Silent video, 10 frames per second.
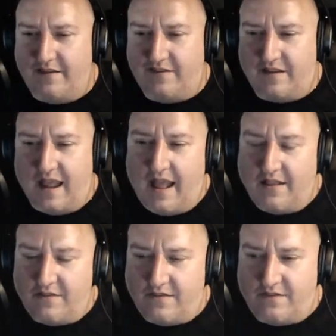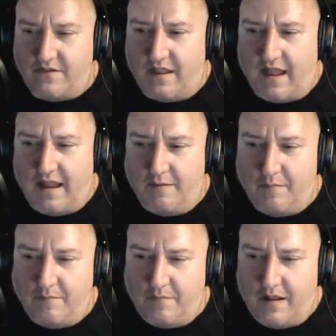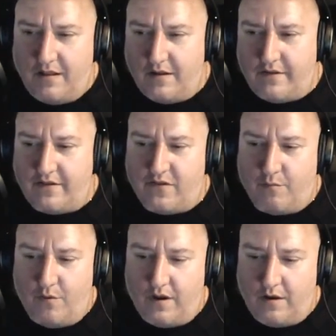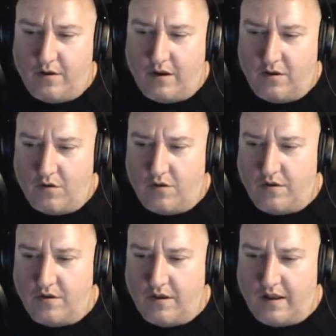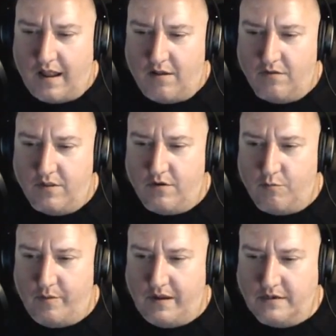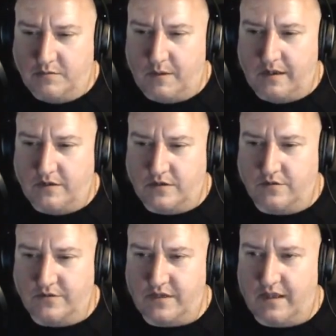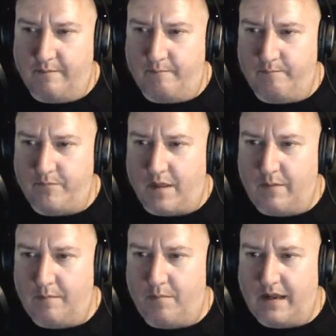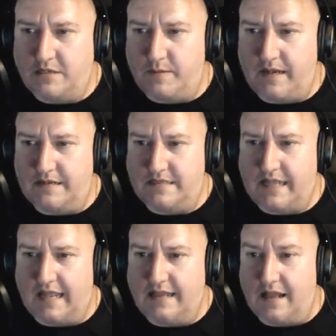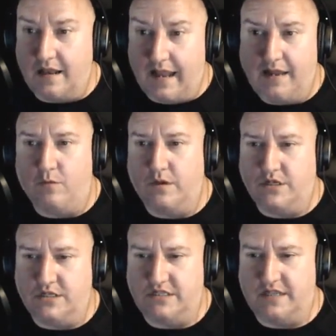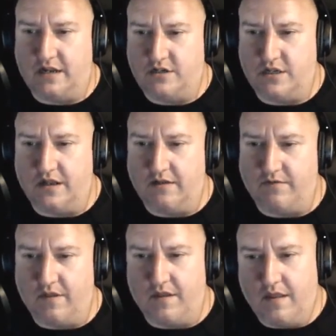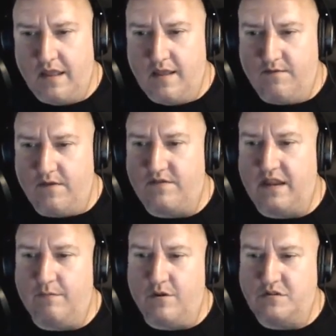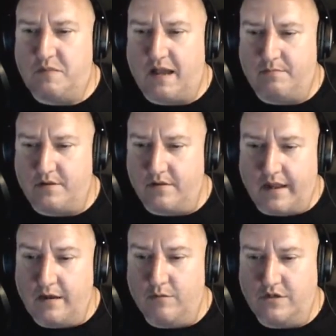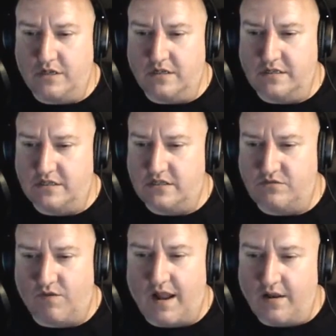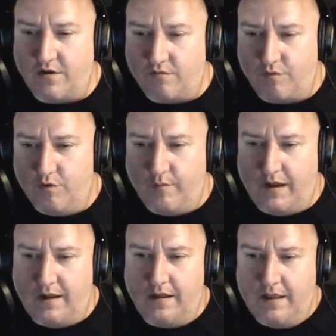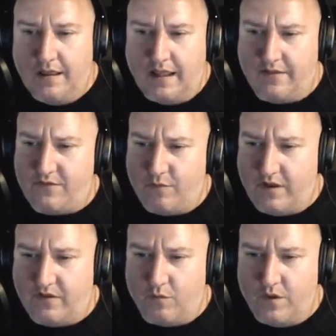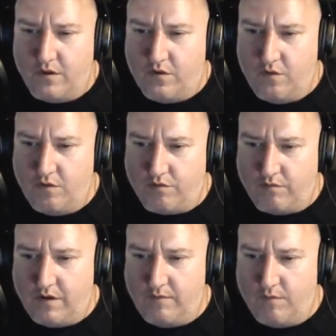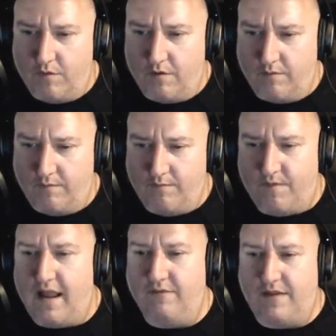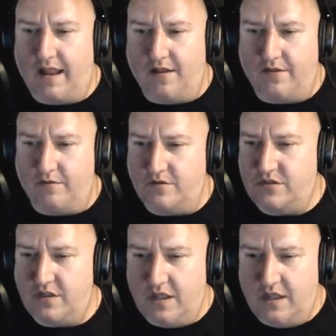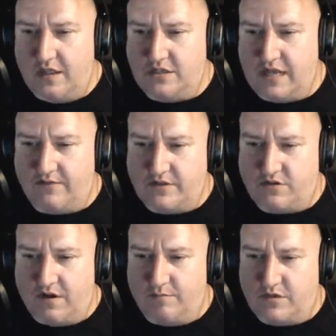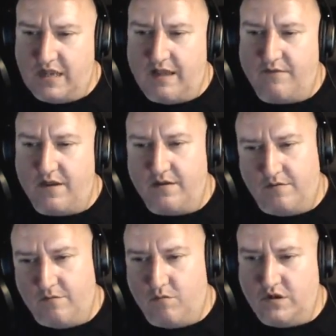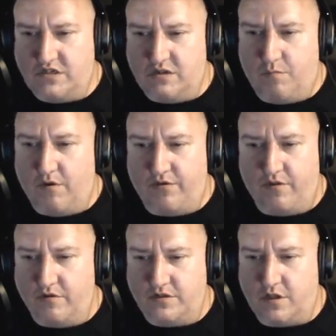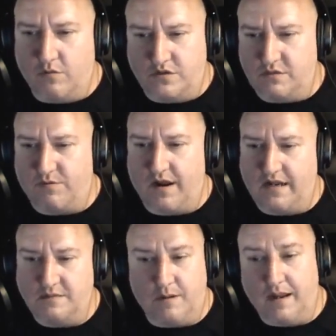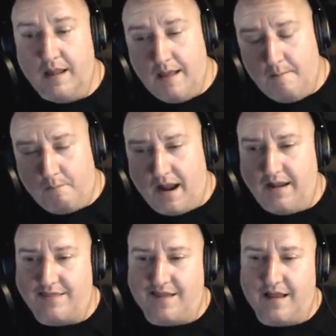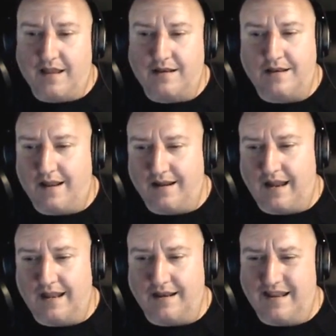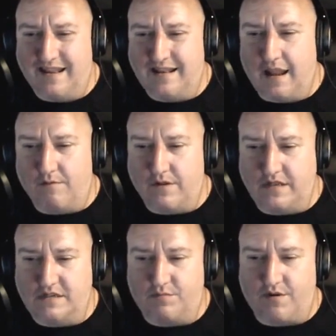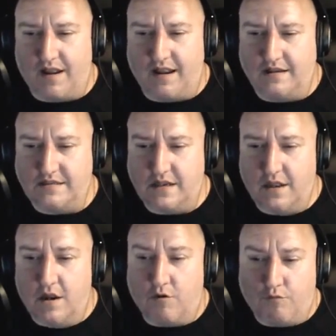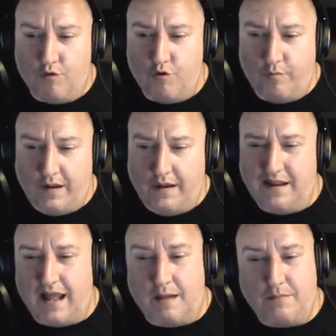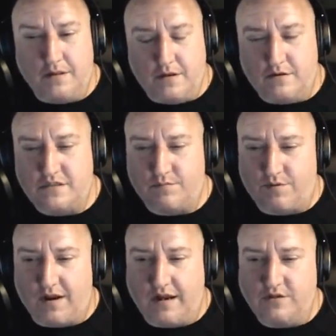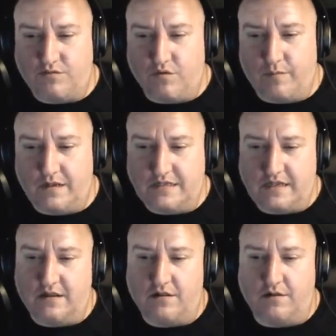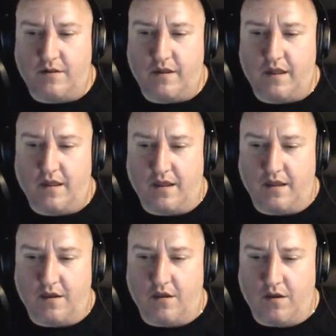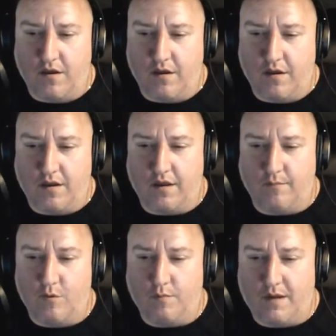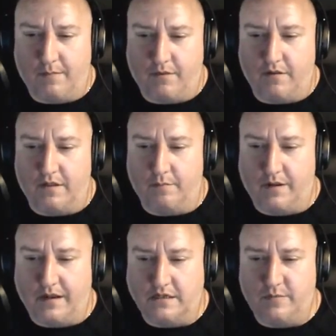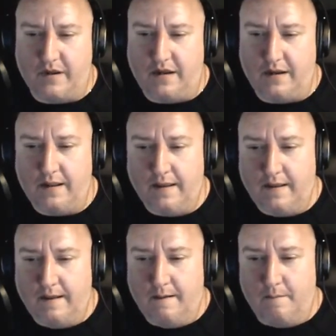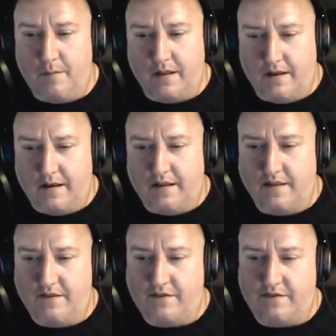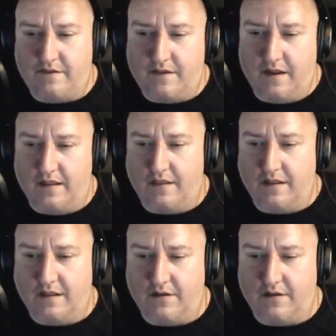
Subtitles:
stats, I'm a little disappointed on how little PHP shows up. I mean, PHP is in the languages section of the 15 most popular languages. It's right under Ruby. It's, 1, 2, 3, 4, 5 down. There was JavaScript, Java, which both those don't surprise me. Python, again, not really surprised. Ruby, I'm a little surprised Ruby's still more popular than PHP, but it is. And then there's